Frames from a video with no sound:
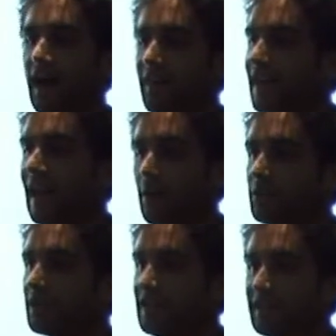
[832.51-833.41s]
they allow you
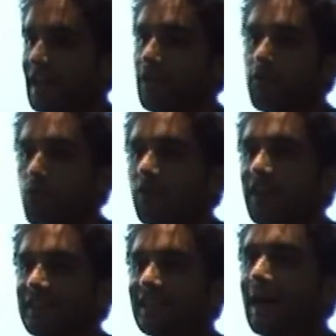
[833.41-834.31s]
to listen out for
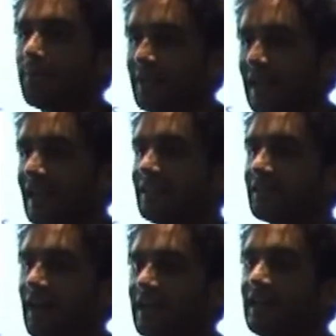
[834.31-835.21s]
events happening
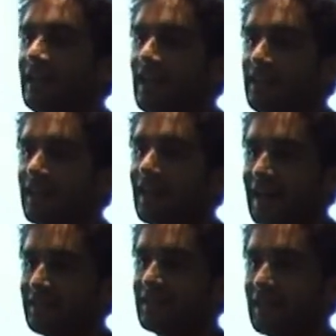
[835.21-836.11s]
inside the
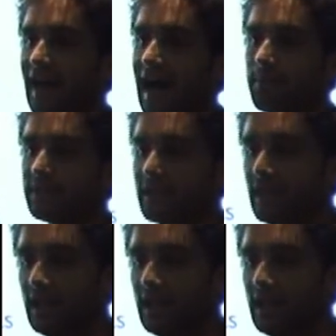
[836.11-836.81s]
Atlassian apps.